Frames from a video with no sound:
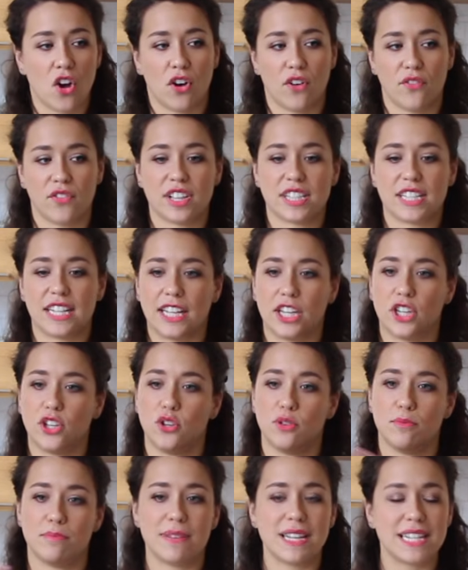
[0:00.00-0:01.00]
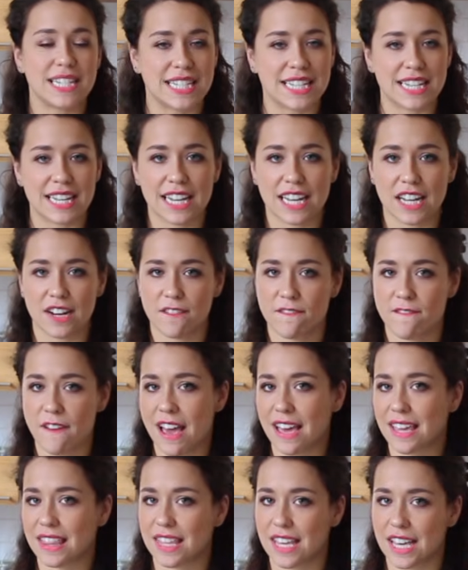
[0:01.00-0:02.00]
Obviously, humidity can
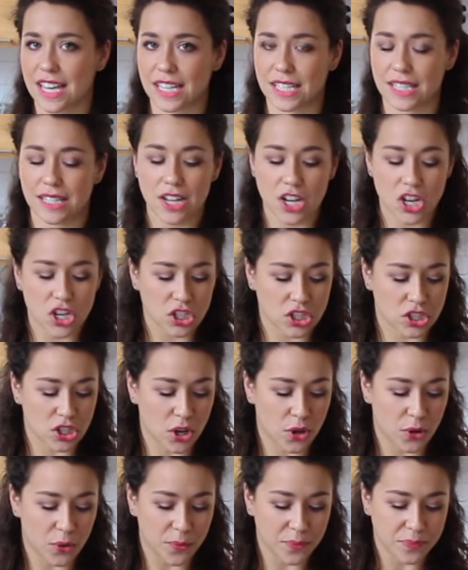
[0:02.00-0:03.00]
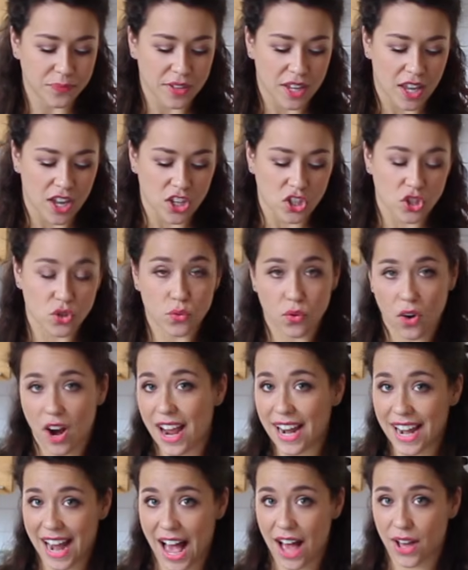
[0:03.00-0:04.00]
affect things, so
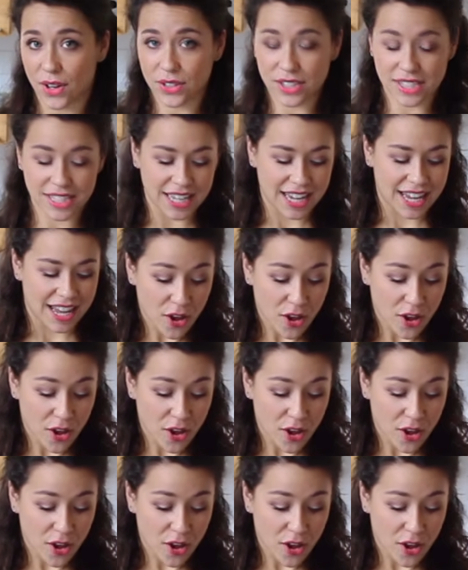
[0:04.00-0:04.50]
try it out.